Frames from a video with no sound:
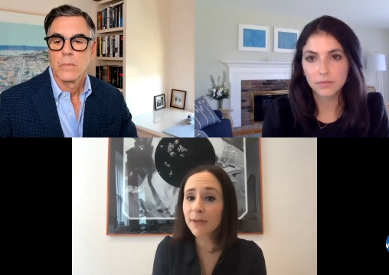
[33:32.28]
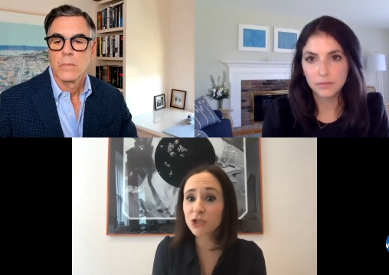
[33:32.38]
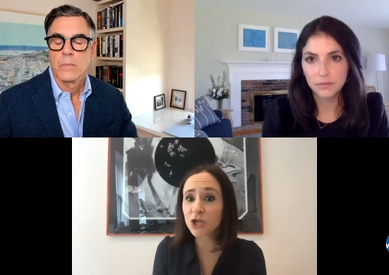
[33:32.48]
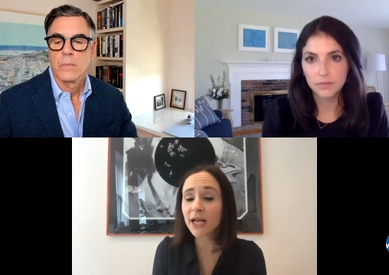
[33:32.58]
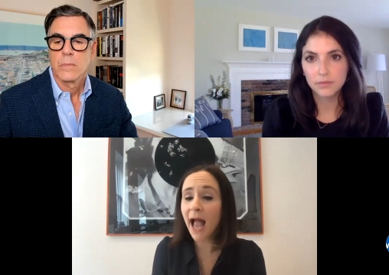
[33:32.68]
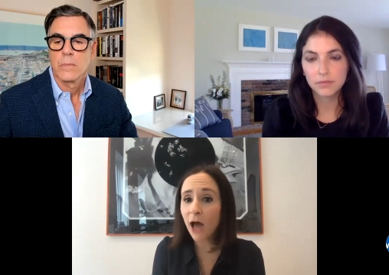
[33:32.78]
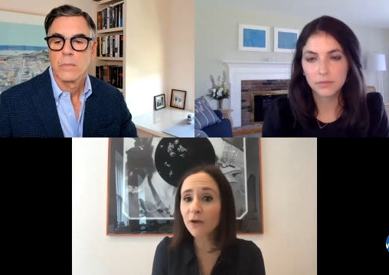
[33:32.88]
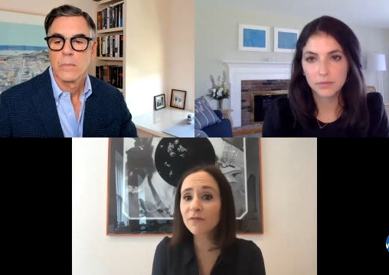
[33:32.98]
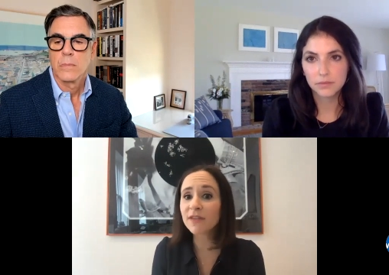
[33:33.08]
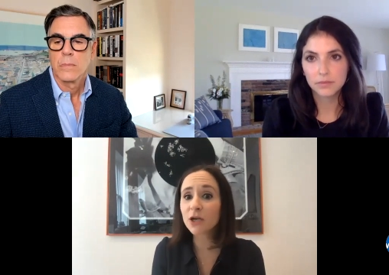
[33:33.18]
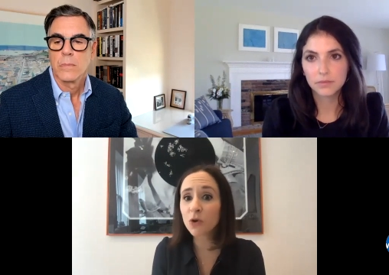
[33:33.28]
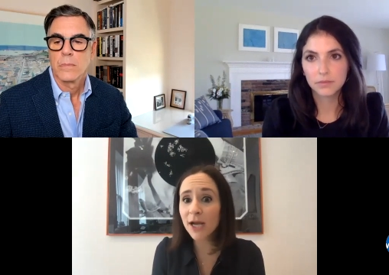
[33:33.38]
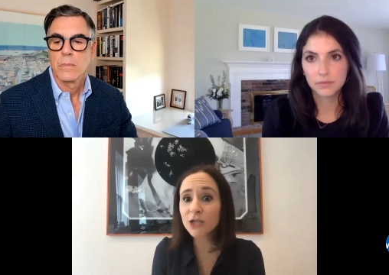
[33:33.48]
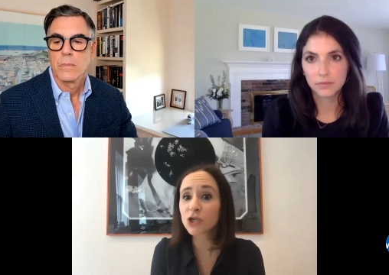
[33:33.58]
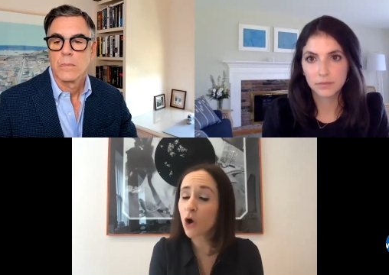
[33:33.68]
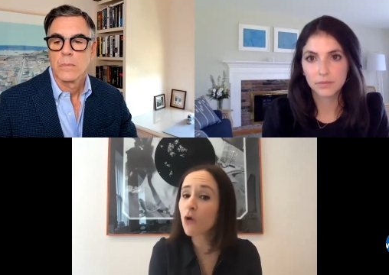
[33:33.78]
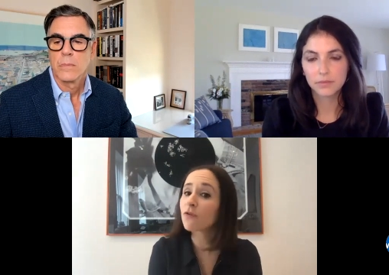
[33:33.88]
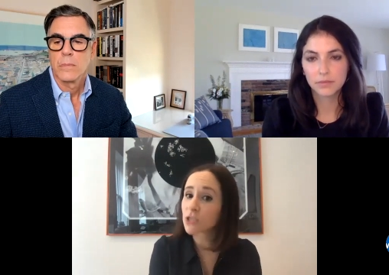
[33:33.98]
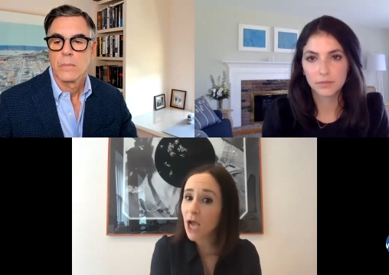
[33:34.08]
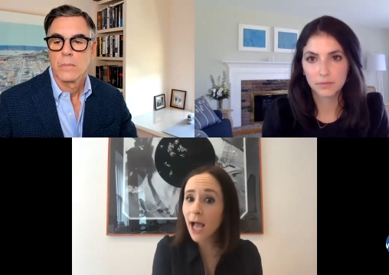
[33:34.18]
Speaker 1: Beijing out of the equation over
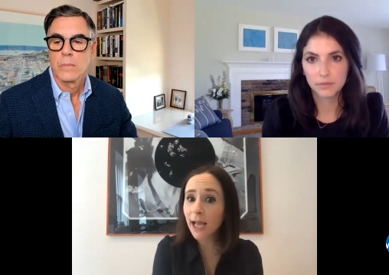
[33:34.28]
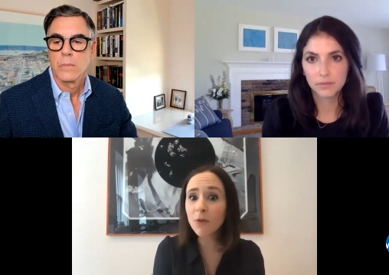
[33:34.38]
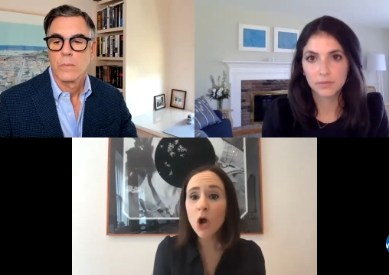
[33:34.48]
time,